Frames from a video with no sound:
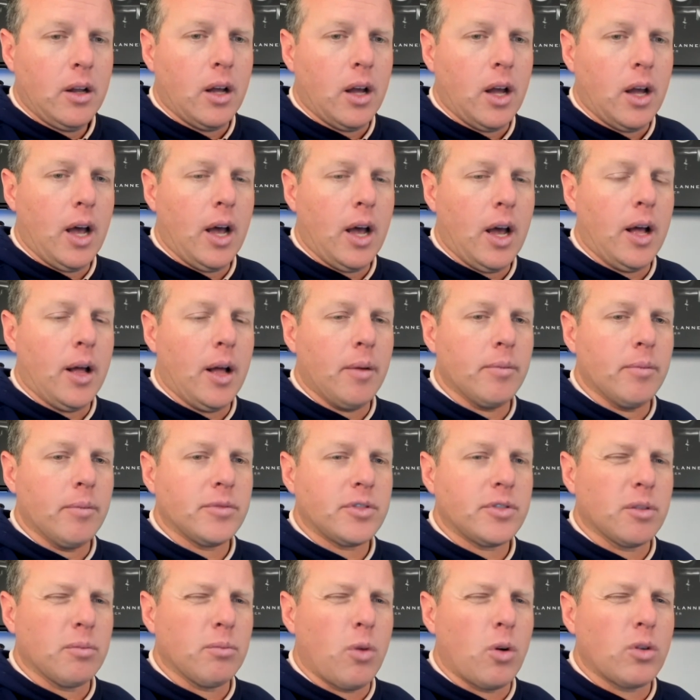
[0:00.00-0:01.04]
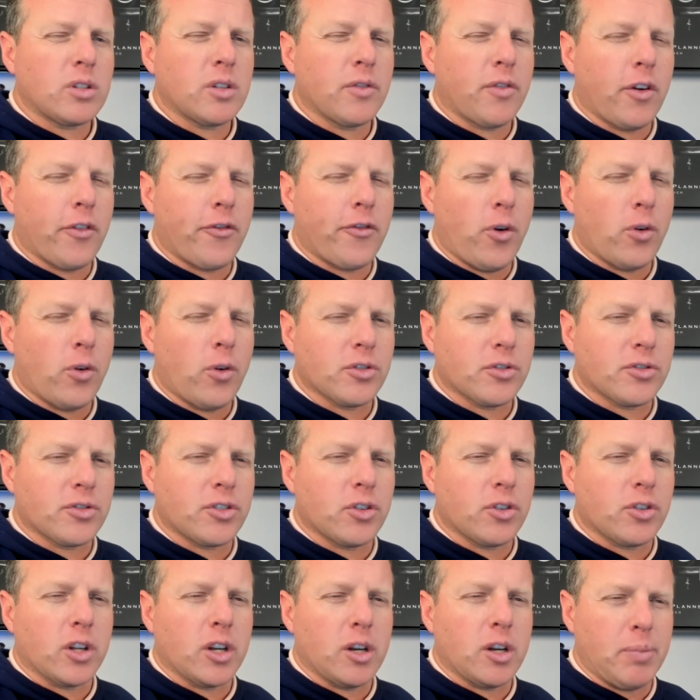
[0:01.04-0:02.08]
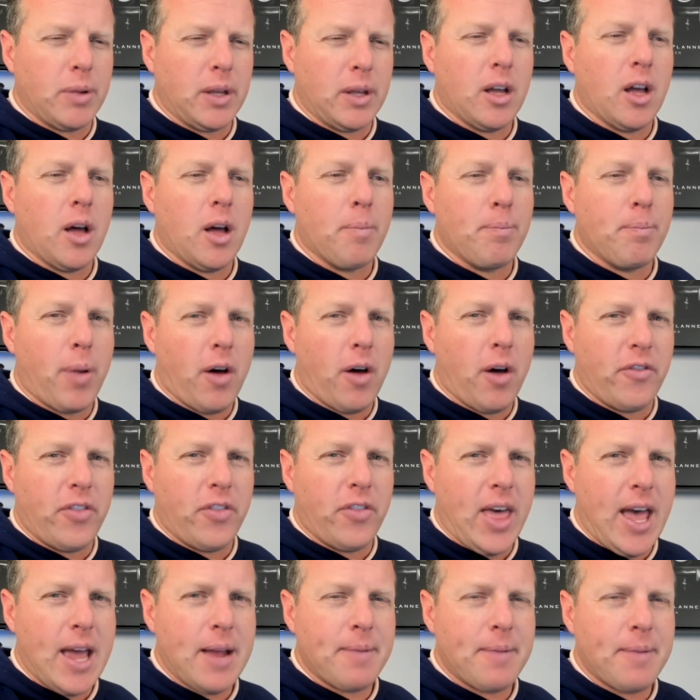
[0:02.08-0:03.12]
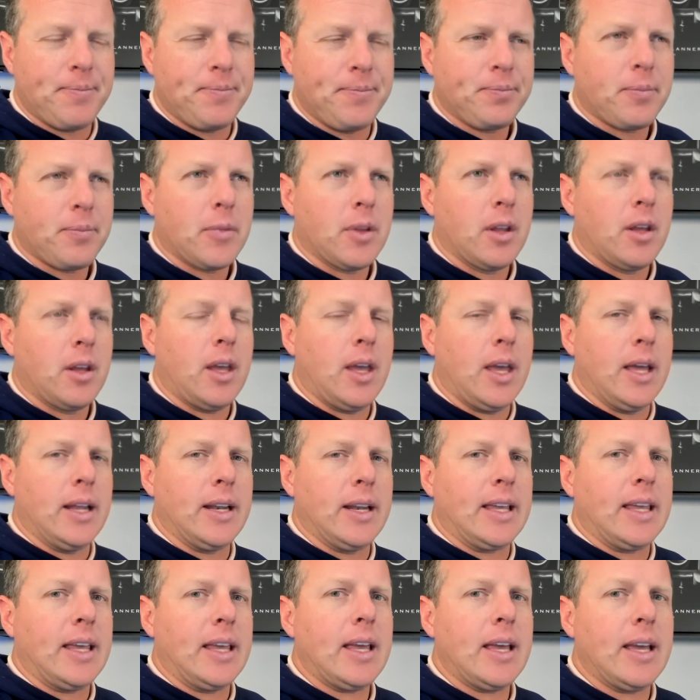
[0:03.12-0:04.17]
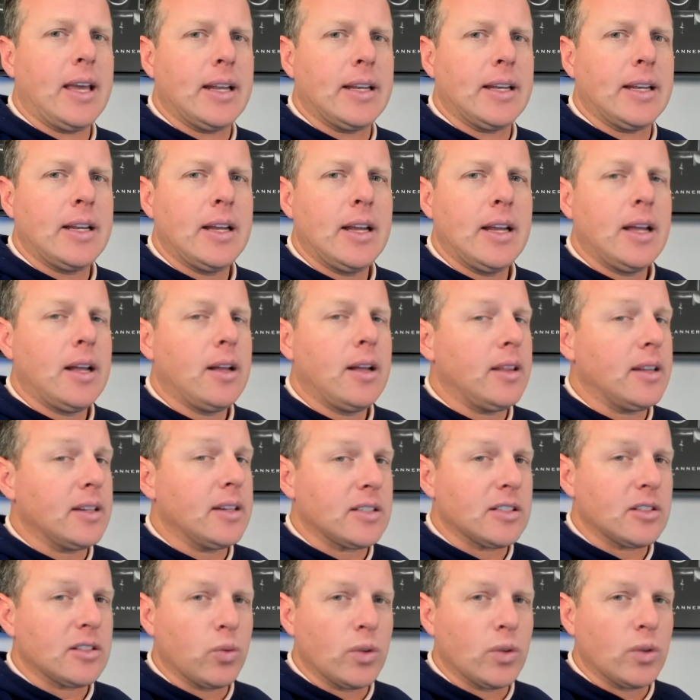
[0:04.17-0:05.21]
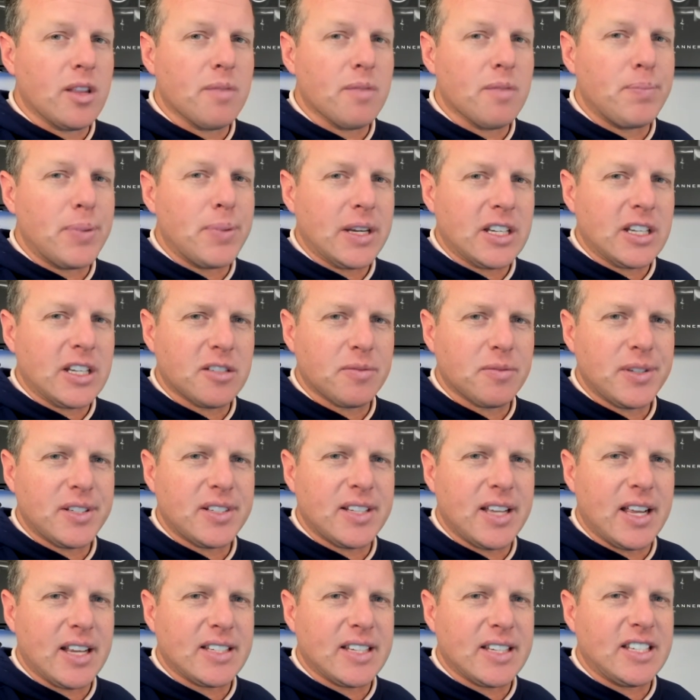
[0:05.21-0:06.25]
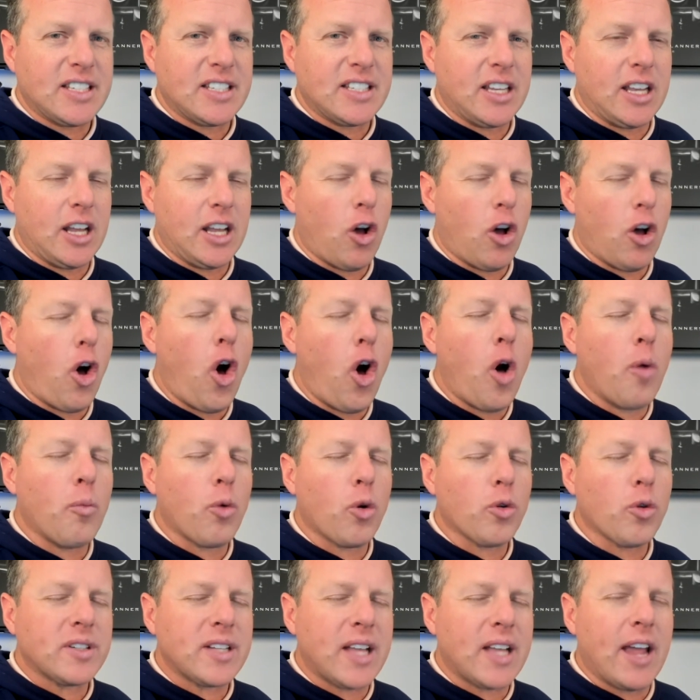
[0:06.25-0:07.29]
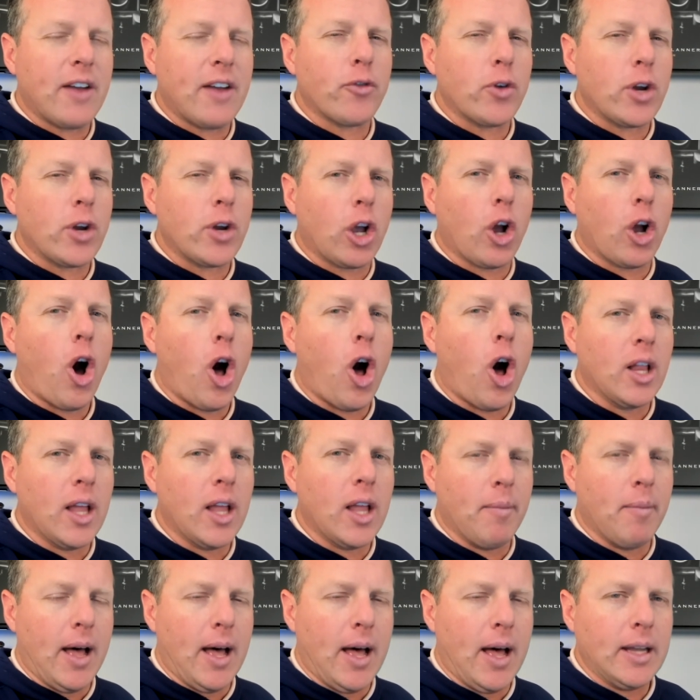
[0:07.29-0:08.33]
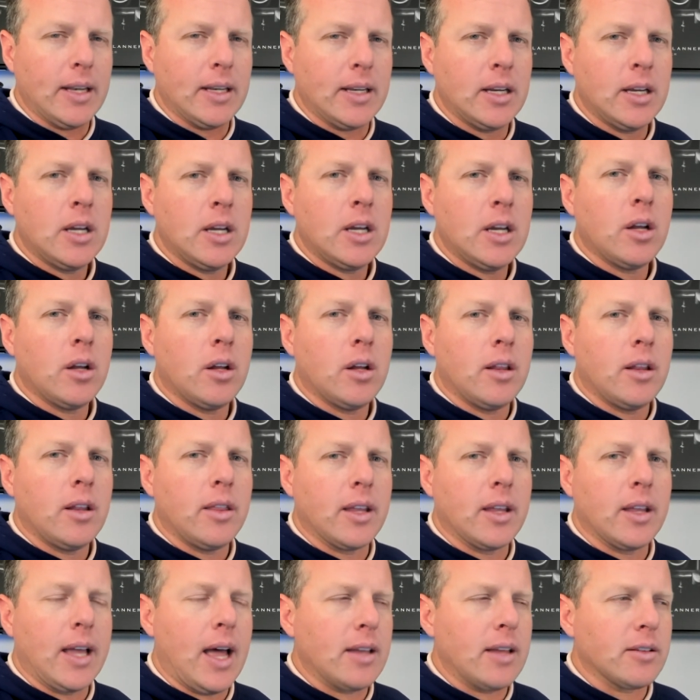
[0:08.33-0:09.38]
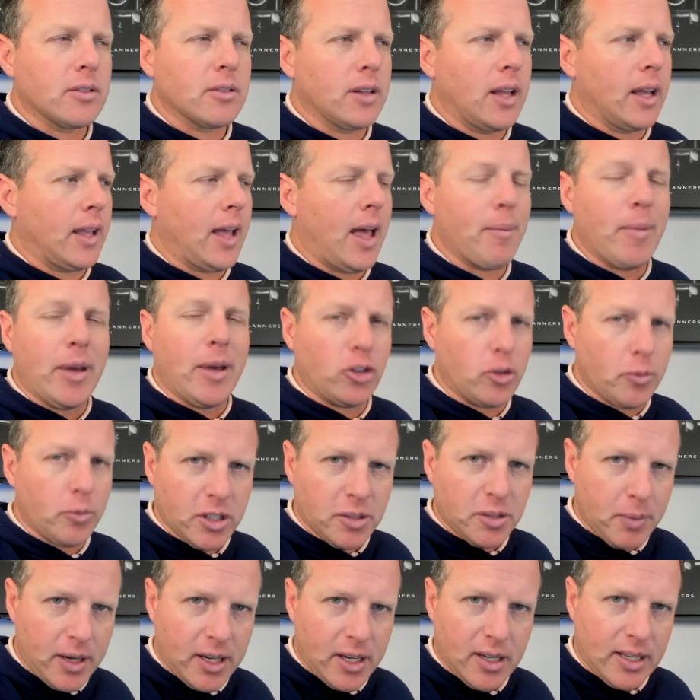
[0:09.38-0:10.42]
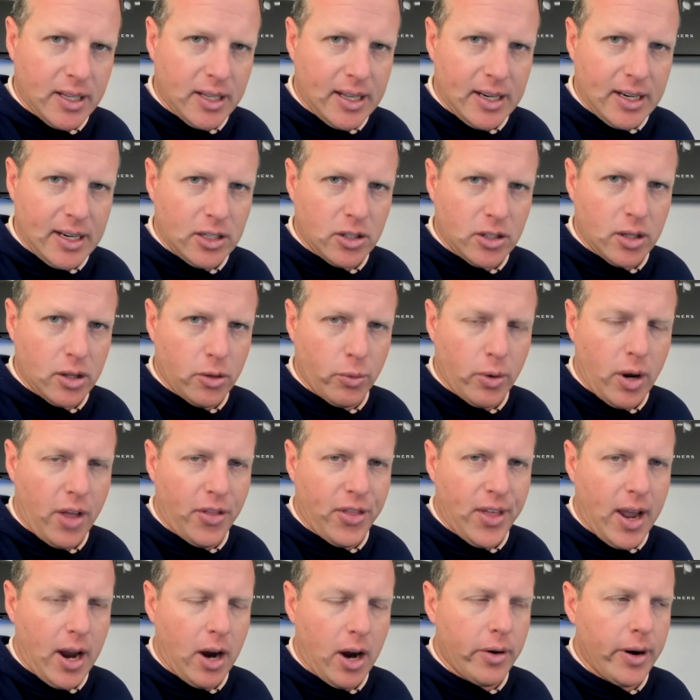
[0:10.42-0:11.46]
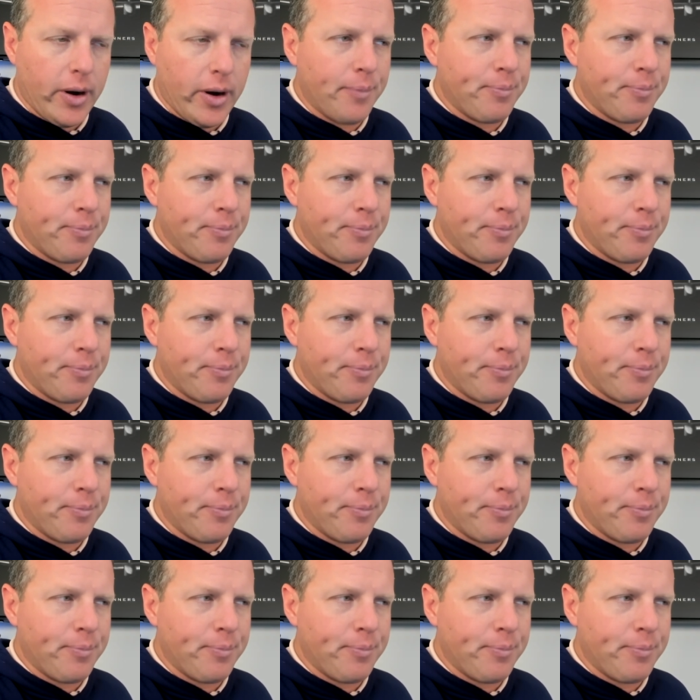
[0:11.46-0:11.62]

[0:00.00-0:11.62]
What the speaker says: So most of our folks are still going to be above that. And again, this is one of the biggest mistakes I see almost every call I'm on. The guys are like, I make too much money to get into the Roth IRA.